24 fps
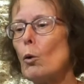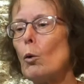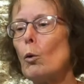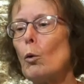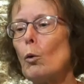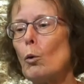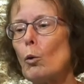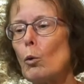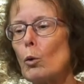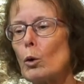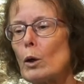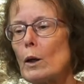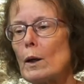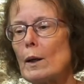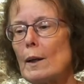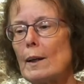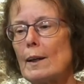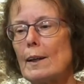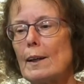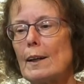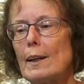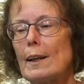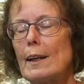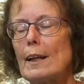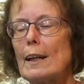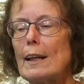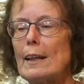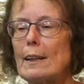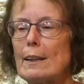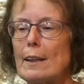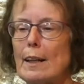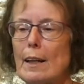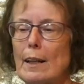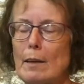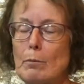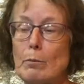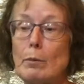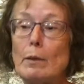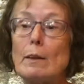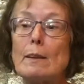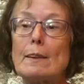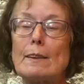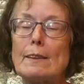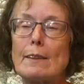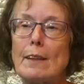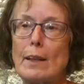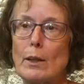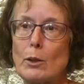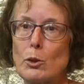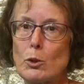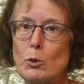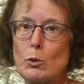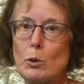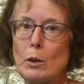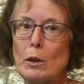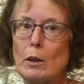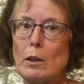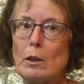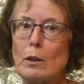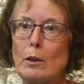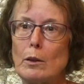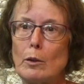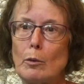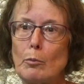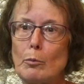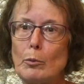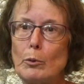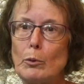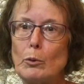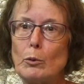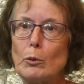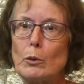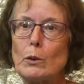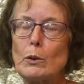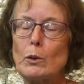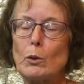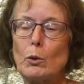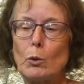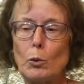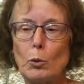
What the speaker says: or it can be sexual abuse,